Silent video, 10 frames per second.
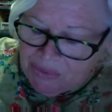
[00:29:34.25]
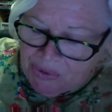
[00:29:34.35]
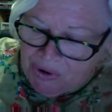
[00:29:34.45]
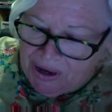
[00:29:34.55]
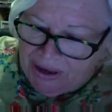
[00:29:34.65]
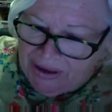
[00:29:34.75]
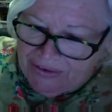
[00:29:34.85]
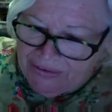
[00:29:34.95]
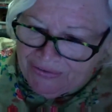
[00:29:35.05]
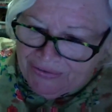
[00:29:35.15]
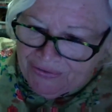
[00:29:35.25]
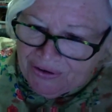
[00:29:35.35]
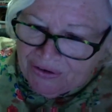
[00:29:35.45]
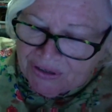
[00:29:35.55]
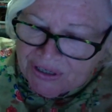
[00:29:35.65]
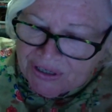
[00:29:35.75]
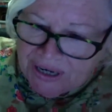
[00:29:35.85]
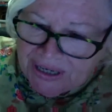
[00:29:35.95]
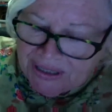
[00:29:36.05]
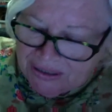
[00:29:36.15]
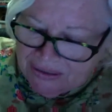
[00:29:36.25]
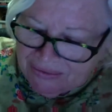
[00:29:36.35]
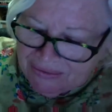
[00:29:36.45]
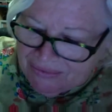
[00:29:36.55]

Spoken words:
brave, irritating